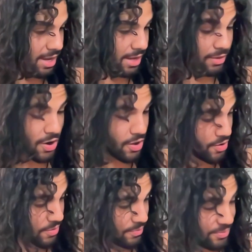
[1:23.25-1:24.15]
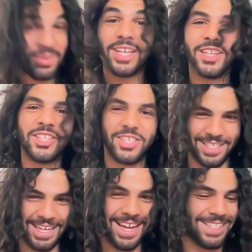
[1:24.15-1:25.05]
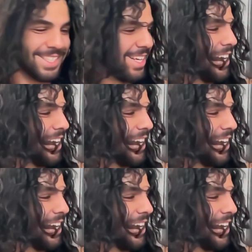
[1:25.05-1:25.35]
I don't know, just a guess.